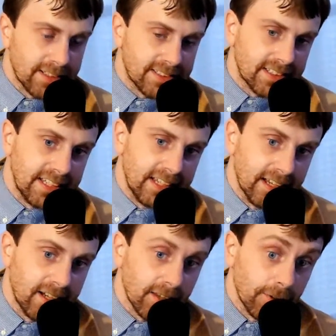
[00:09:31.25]
It's the
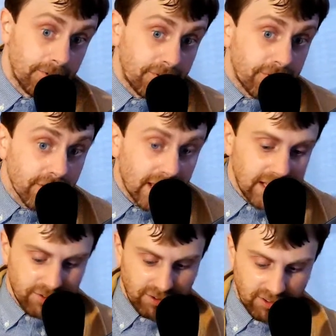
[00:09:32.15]
the
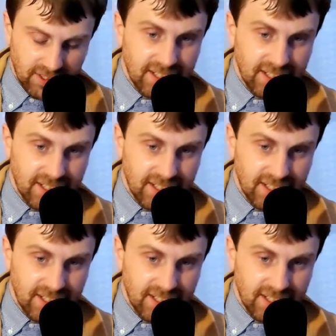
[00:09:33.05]
flavor